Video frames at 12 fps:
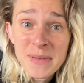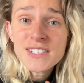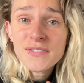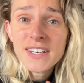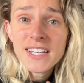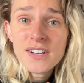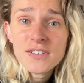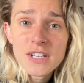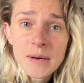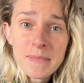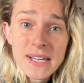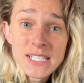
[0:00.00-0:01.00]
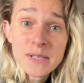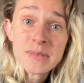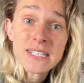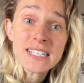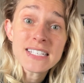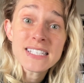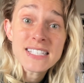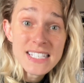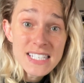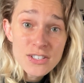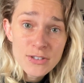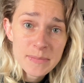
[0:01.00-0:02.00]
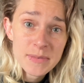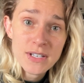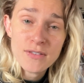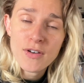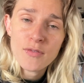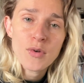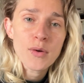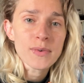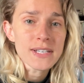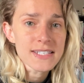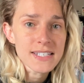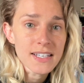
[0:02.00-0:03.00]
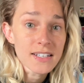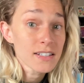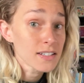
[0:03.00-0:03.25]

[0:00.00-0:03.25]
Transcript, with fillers: These videos are meant to be descriptive of what we did,